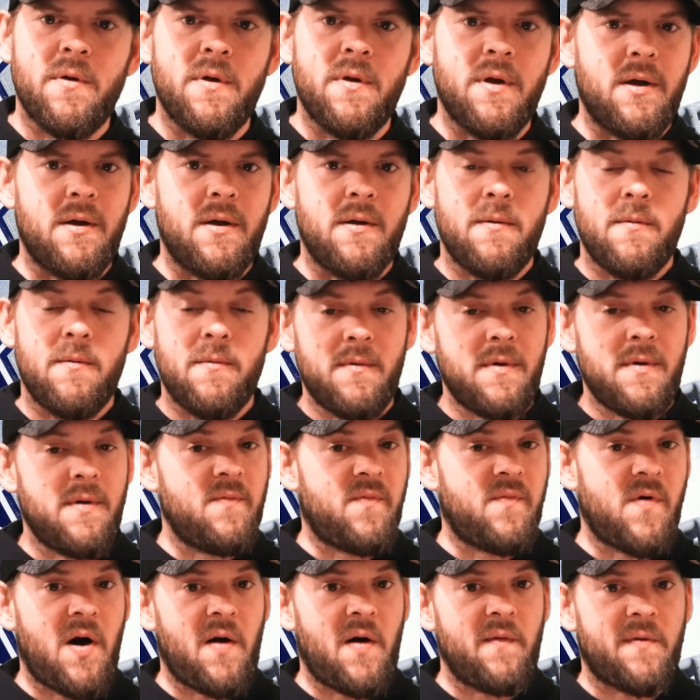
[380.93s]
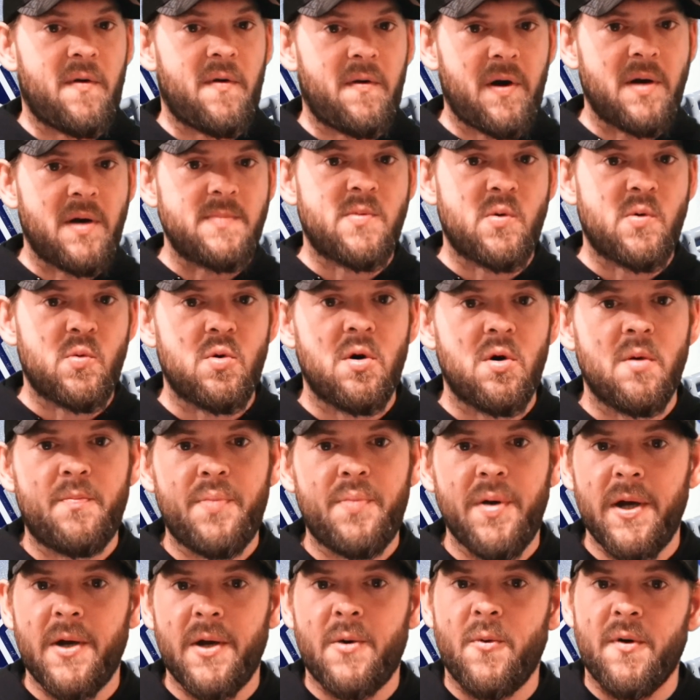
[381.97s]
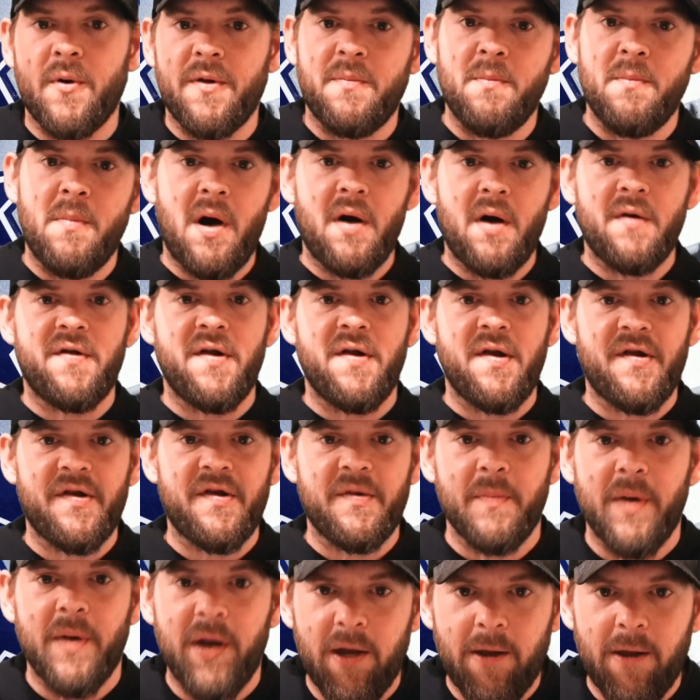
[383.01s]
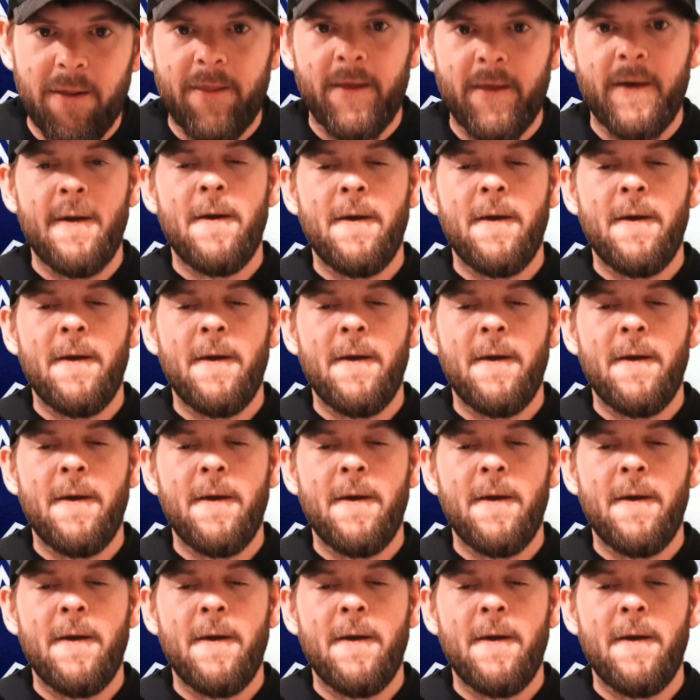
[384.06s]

that involved our #1 pick with Mossy Smith,